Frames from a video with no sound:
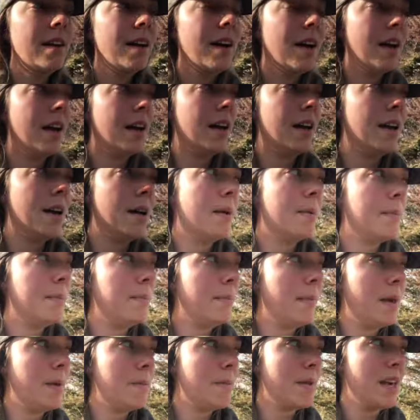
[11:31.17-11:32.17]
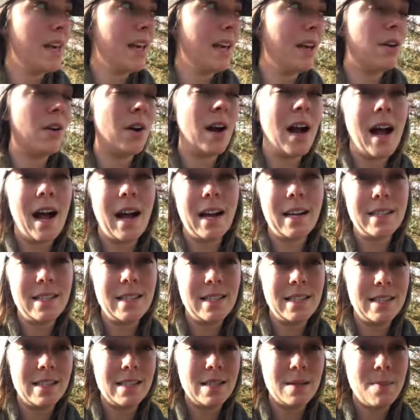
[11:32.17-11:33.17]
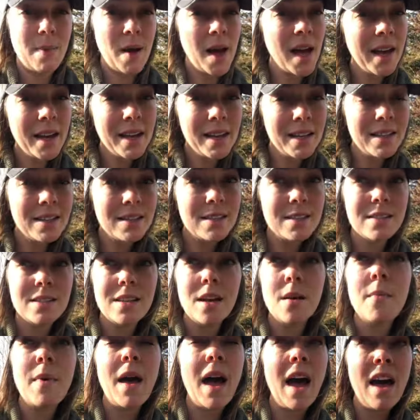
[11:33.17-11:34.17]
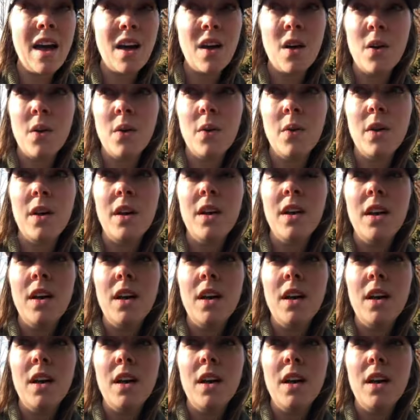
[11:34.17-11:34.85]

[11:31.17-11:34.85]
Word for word: um, maybe he cracked his spine somehow,